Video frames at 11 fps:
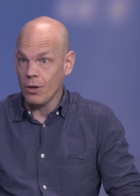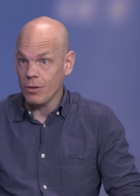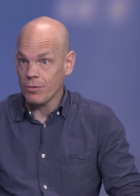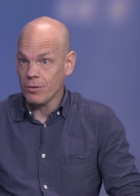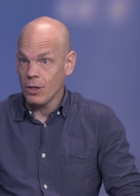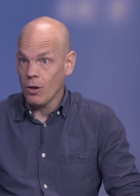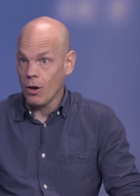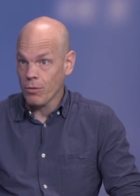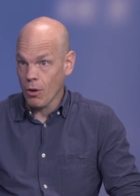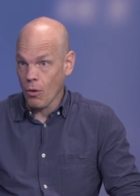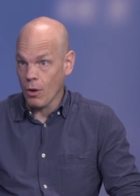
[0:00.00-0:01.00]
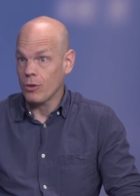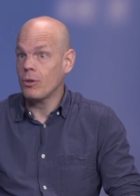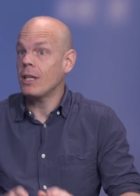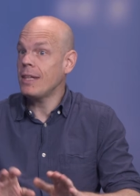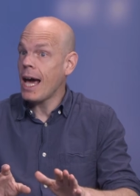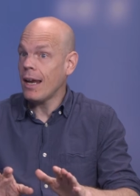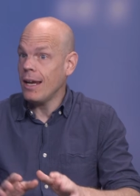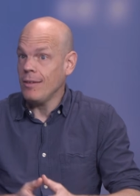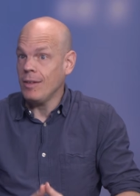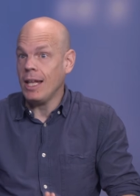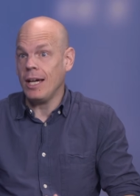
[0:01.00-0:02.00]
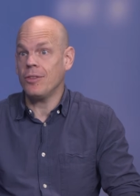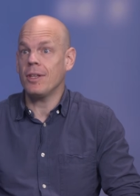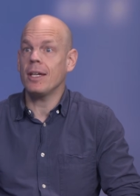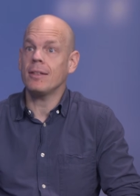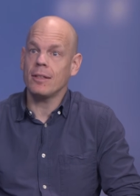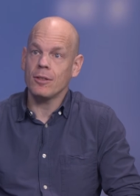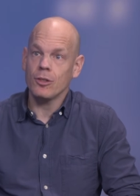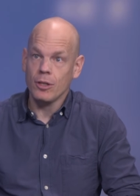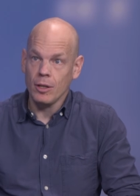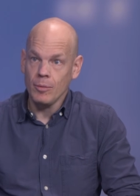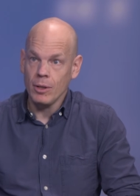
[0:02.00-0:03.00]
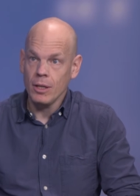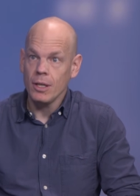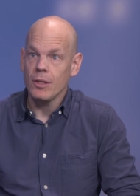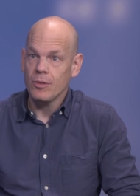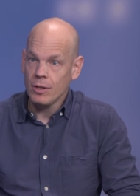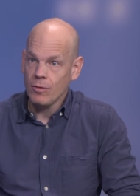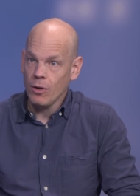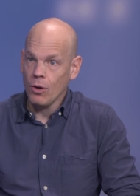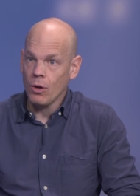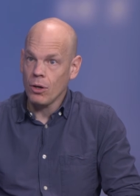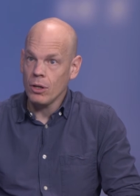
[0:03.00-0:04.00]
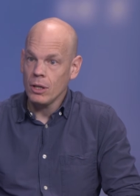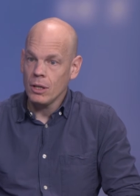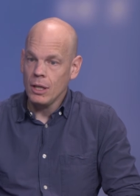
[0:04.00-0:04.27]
of the lawyer. So at that level, I think that the common civil law